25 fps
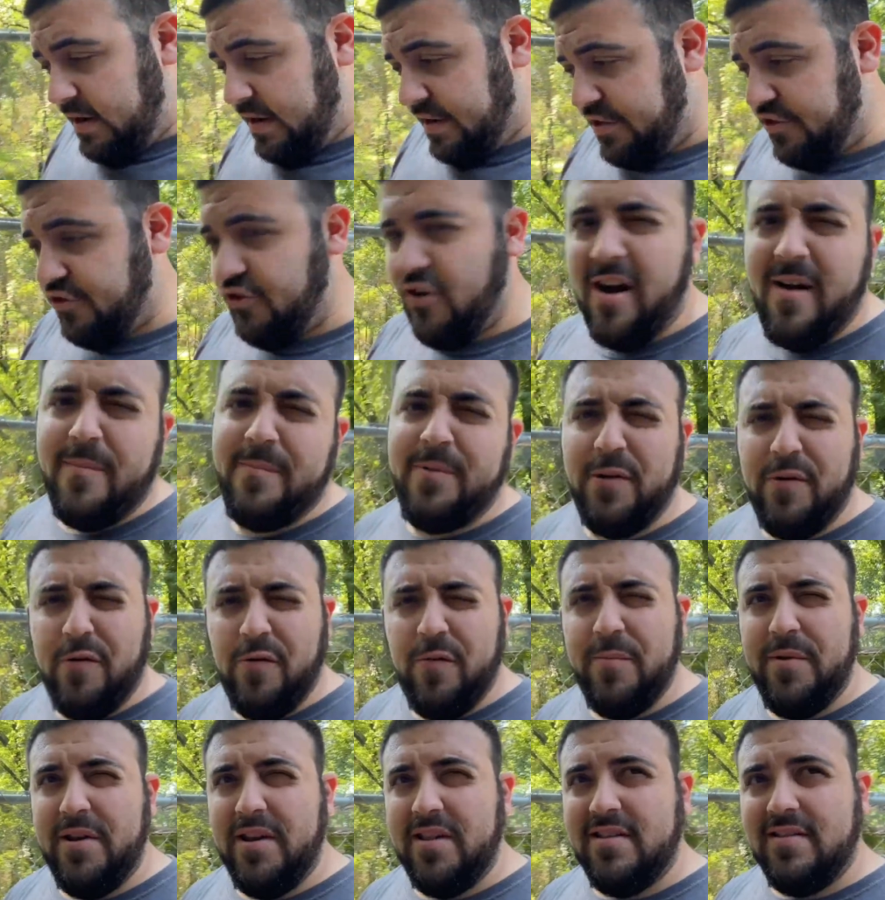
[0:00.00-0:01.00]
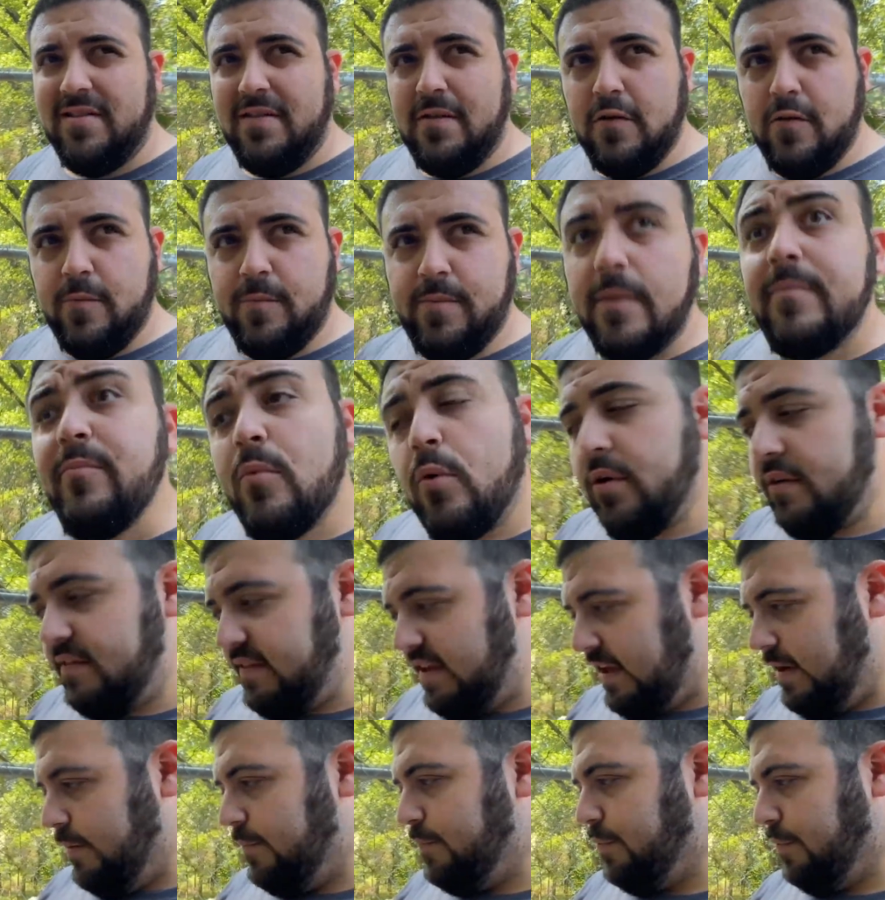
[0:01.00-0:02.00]
is tropical, but it's a little bit more
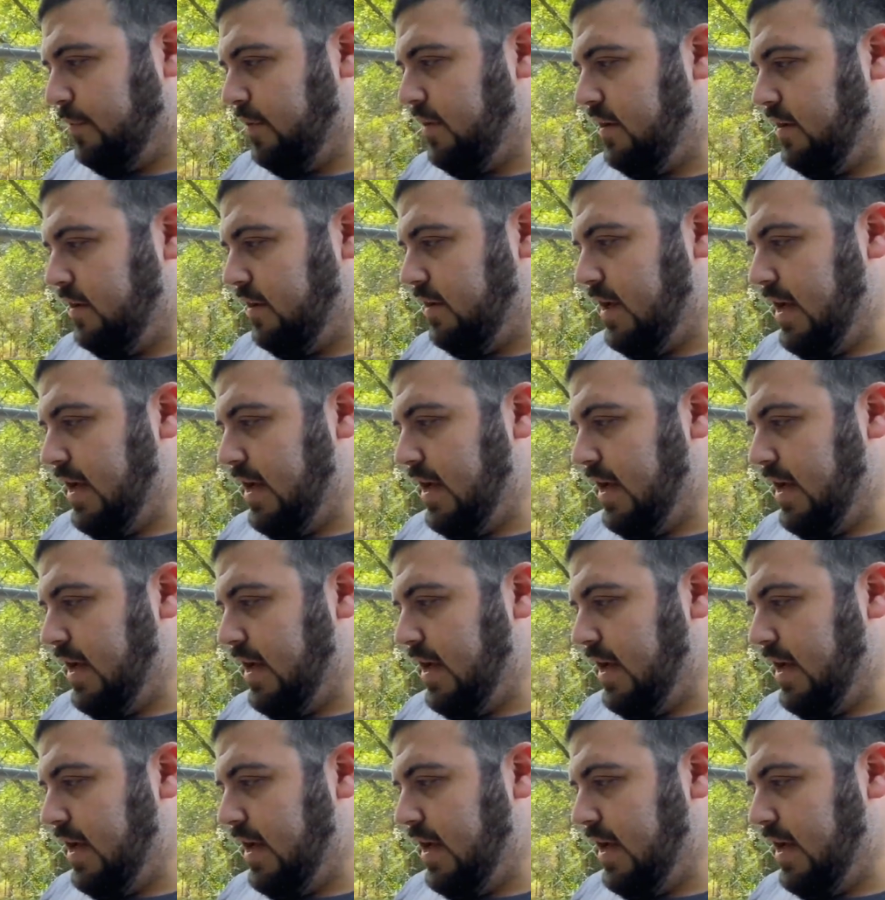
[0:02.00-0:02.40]
temperate,